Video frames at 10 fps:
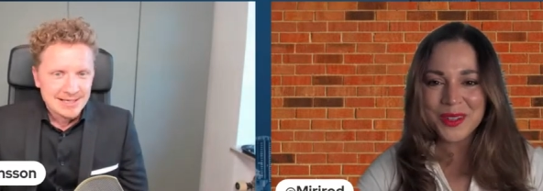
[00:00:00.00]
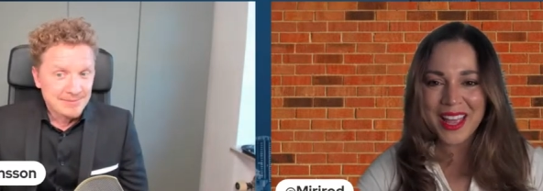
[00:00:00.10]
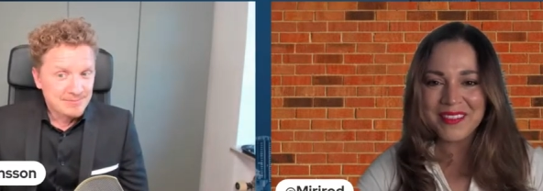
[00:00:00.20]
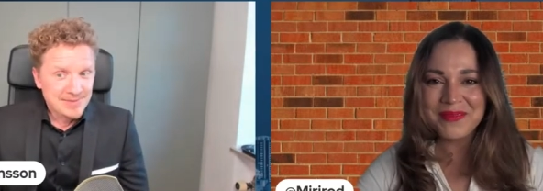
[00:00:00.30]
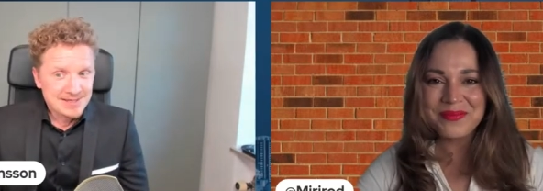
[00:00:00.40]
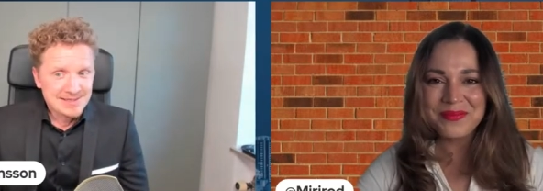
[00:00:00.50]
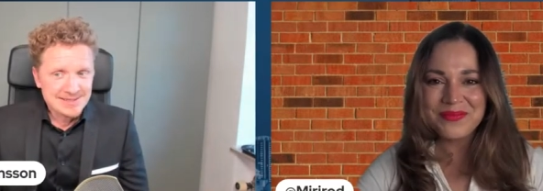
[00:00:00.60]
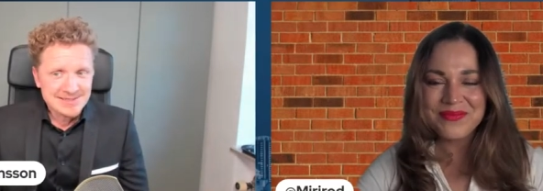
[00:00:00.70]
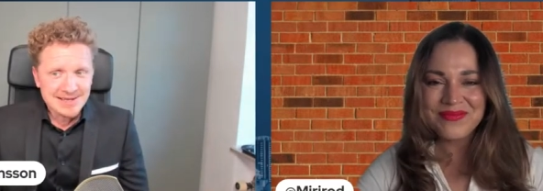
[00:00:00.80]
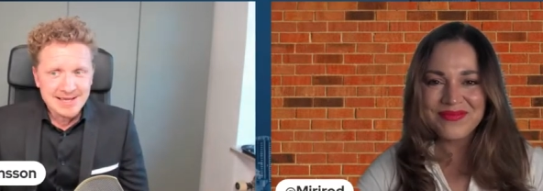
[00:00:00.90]
Speaker 1: um, yeah. there,
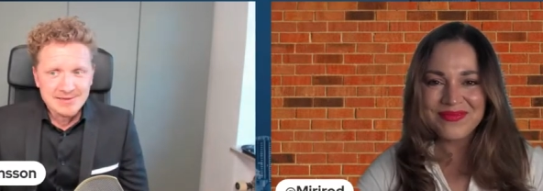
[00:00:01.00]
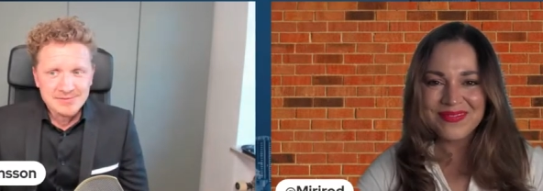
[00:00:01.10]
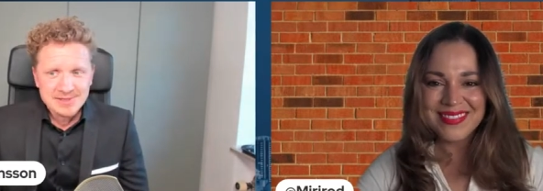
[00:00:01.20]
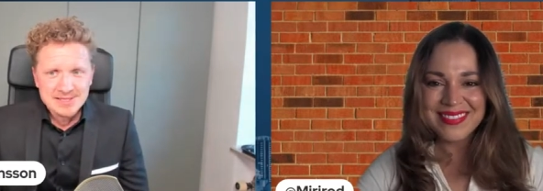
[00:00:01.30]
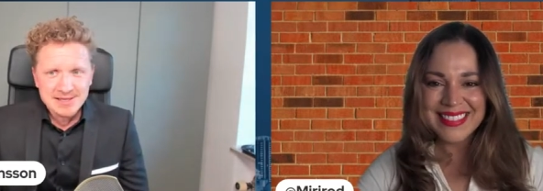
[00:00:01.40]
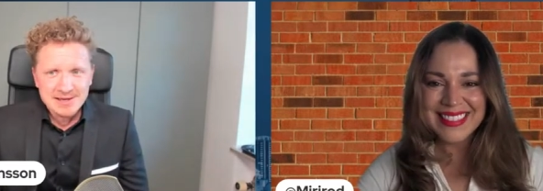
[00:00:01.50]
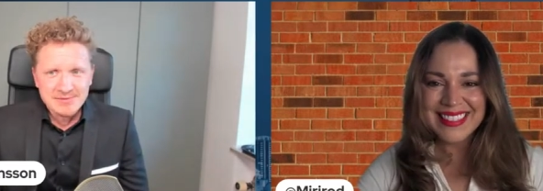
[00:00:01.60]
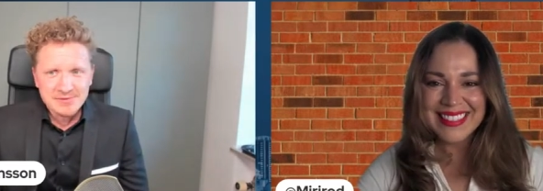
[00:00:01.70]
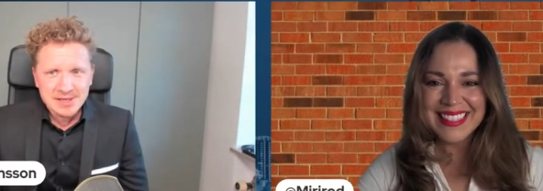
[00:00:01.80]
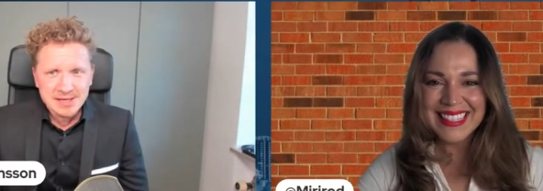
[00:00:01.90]
there's a lot of there's a lot
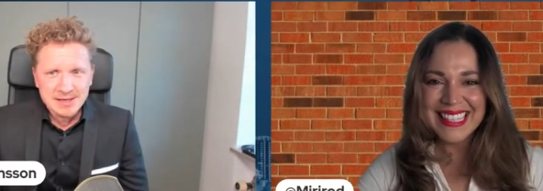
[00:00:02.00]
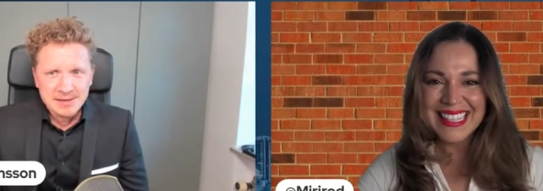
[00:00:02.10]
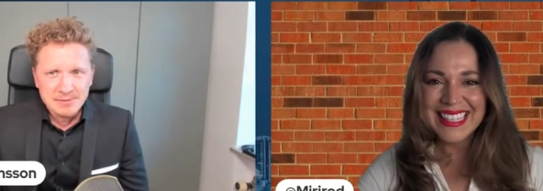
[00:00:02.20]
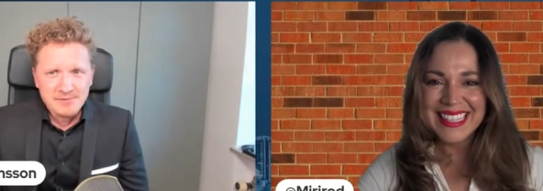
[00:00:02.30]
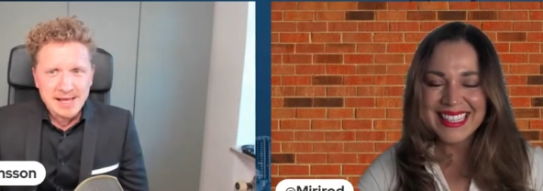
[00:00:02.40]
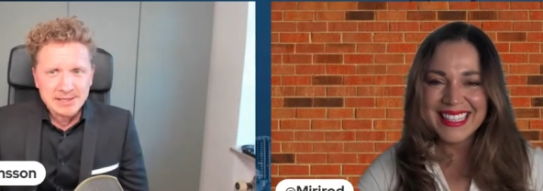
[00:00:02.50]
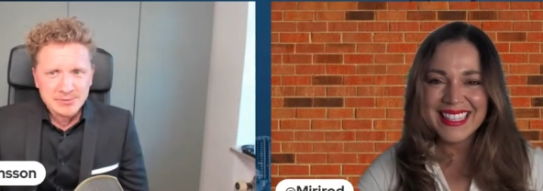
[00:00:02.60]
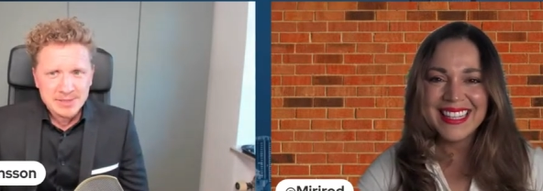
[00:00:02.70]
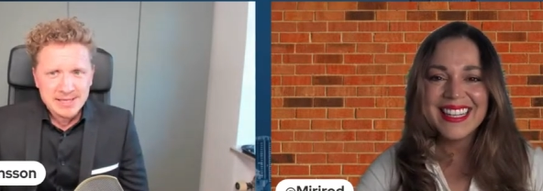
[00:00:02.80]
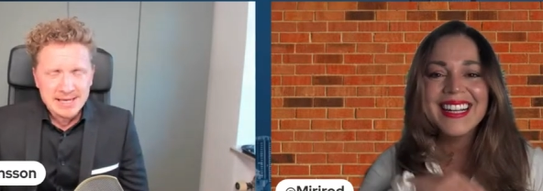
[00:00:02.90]
of uh,
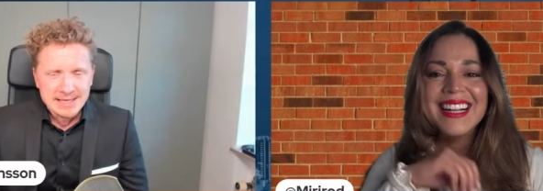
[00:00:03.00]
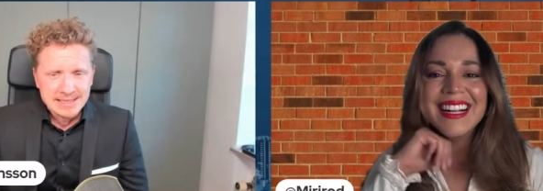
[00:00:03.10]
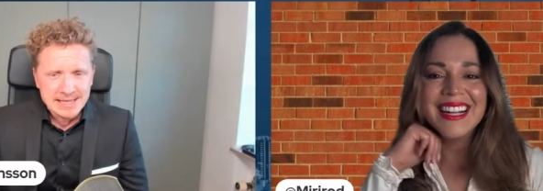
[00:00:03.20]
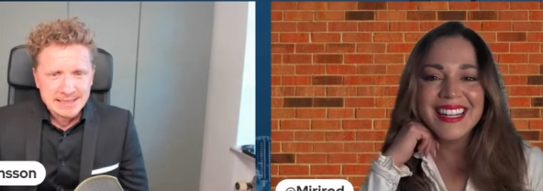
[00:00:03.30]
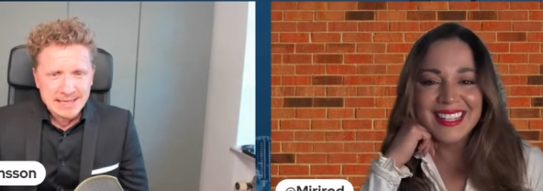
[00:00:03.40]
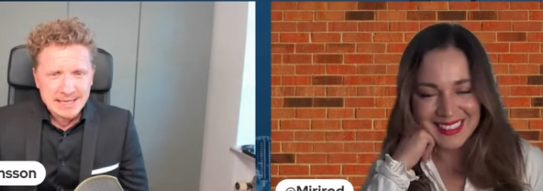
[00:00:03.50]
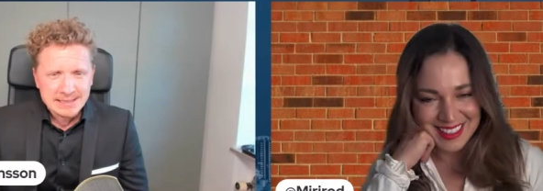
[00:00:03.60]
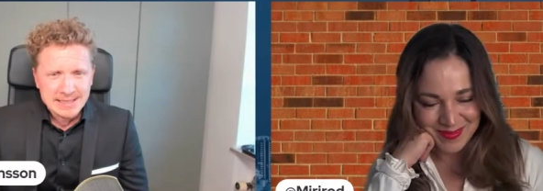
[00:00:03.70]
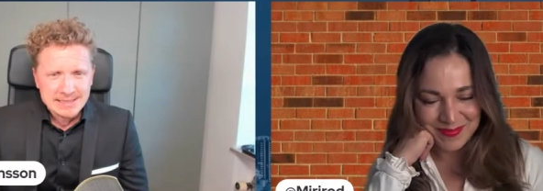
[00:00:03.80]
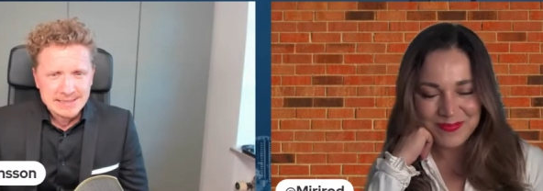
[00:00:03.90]
value in that I,
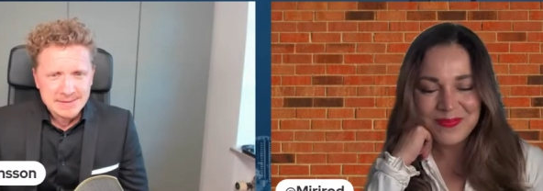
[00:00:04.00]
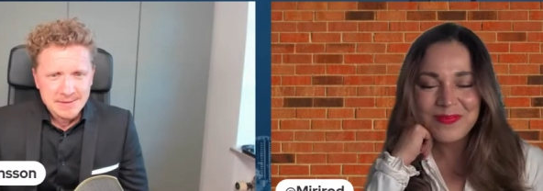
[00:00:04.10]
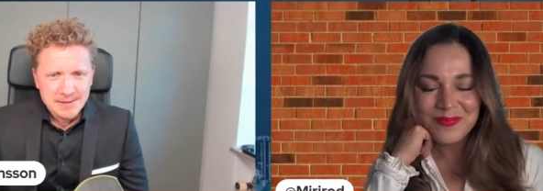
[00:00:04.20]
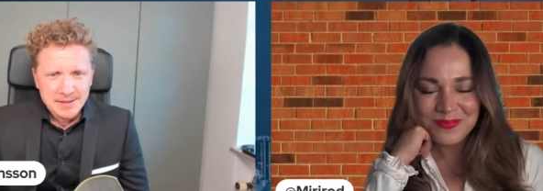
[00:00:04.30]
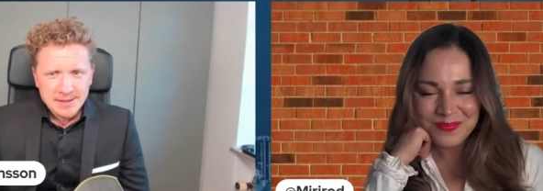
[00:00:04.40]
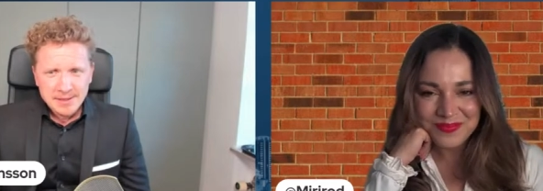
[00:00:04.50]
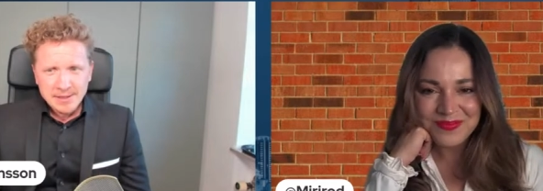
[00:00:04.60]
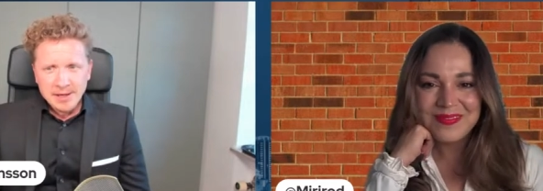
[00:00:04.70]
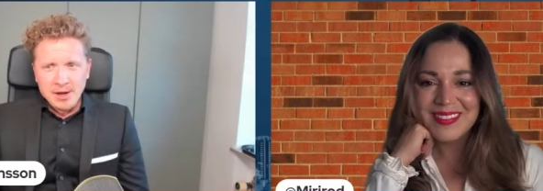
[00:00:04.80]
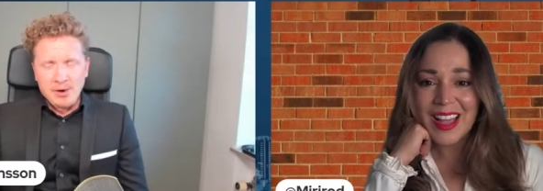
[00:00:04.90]
I, I guess
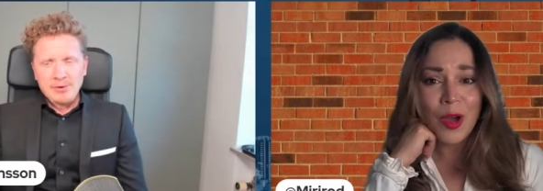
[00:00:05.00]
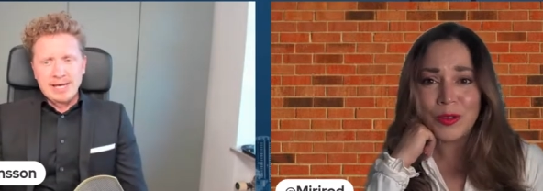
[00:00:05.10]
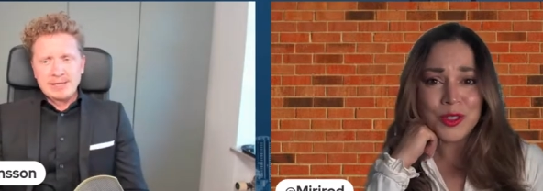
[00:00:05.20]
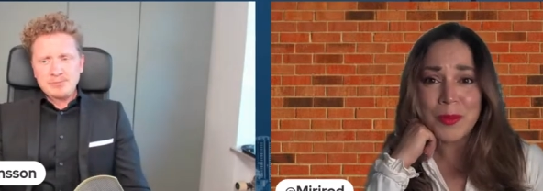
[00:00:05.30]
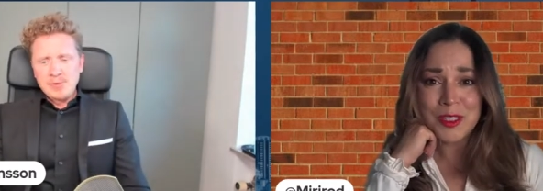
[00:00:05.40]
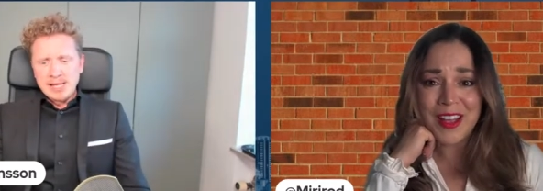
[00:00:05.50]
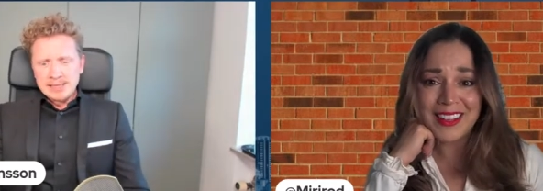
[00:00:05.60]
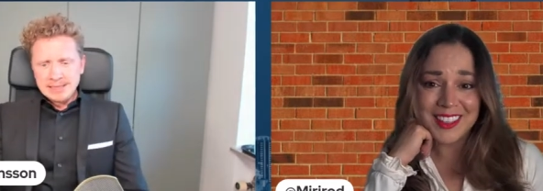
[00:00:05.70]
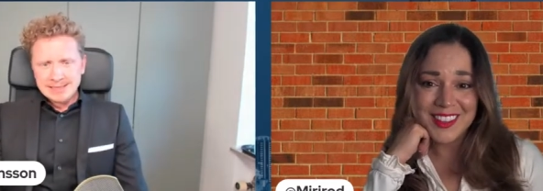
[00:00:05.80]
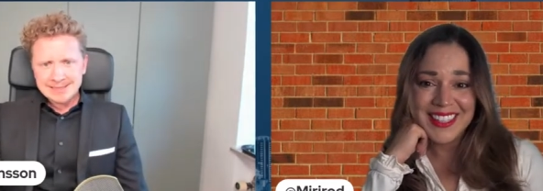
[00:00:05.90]
all right
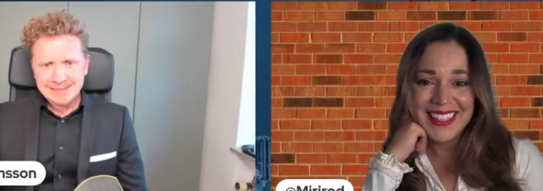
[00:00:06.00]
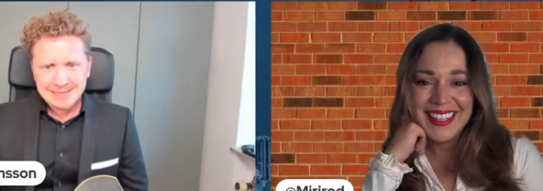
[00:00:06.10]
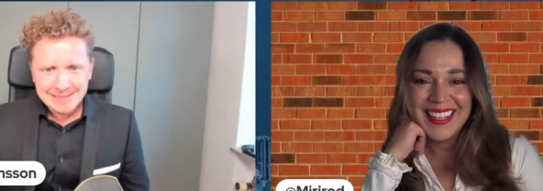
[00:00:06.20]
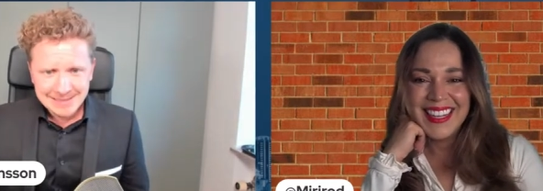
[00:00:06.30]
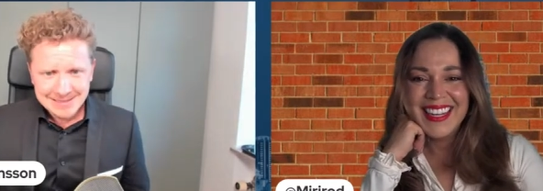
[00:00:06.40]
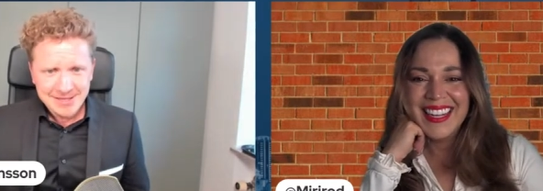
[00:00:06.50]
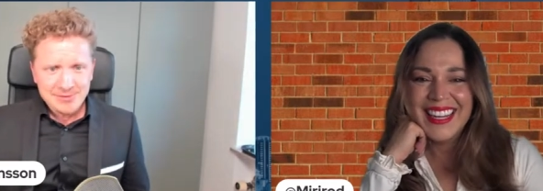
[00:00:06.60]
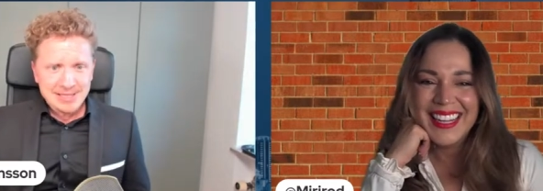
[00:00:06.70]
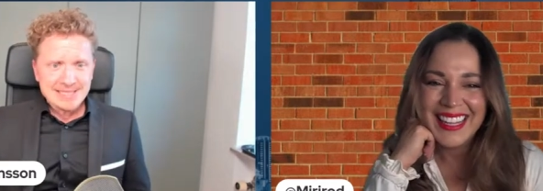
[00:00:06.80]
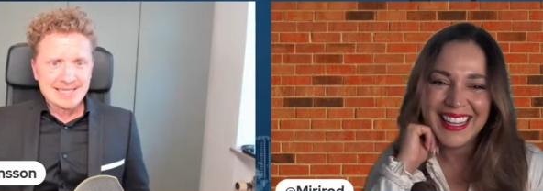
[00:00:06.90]

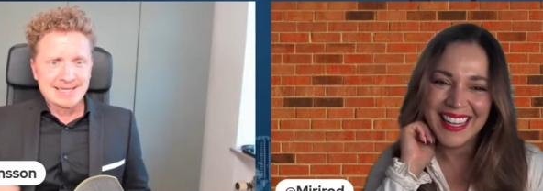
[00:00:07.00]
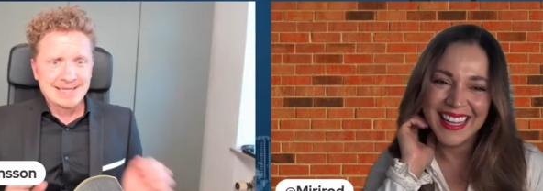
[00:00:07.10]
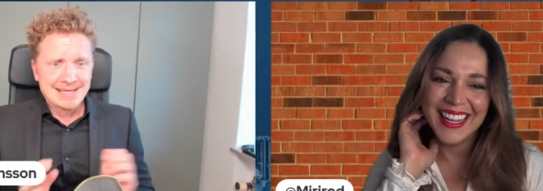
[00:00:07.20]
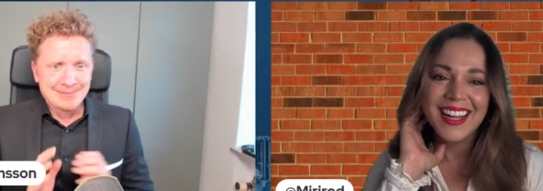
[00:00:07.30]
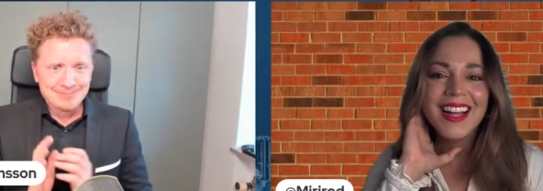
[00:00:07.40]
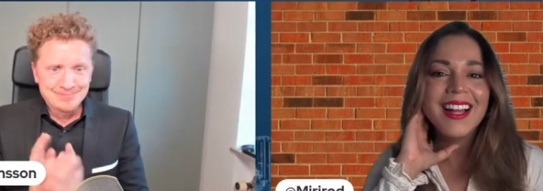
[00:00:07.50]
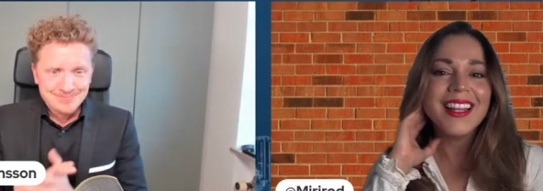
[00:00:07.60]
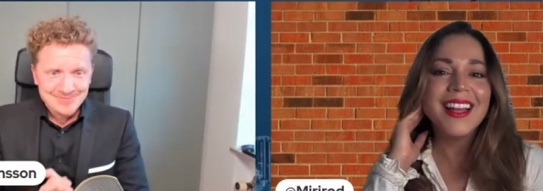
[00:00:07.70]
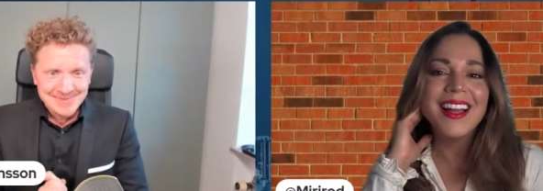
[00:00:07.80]
so listen um,